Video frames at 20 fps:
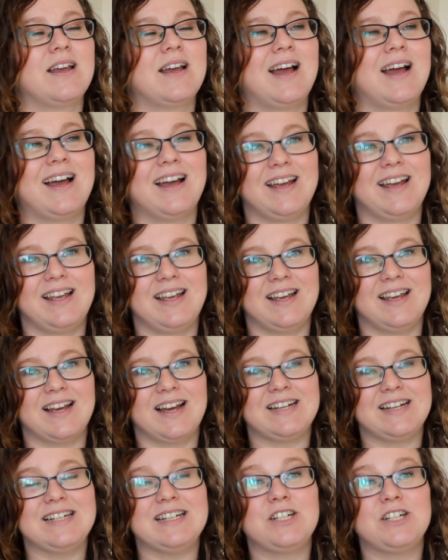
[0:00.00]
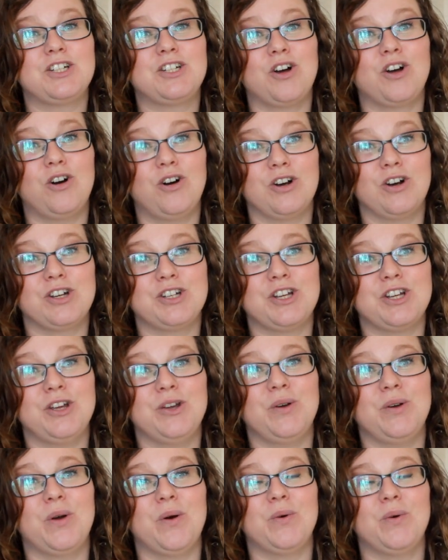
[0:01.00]
I did talk
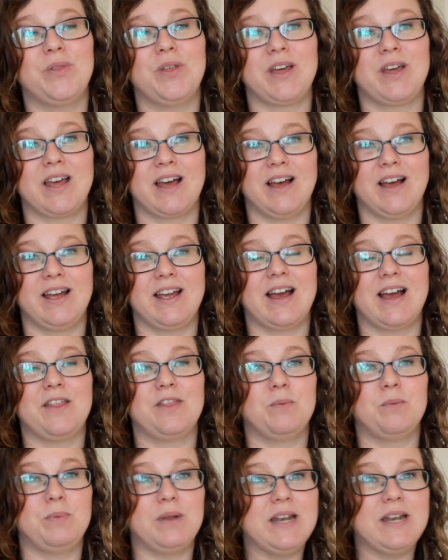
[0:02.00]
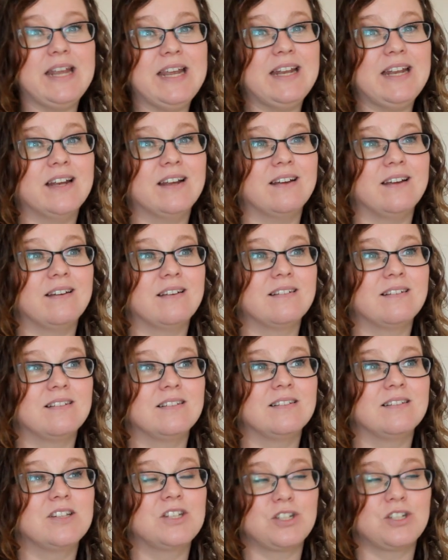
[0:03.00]
to the guy at the Benina
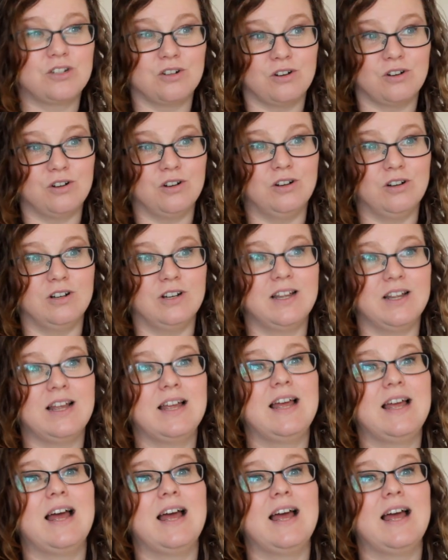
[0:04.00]
stall,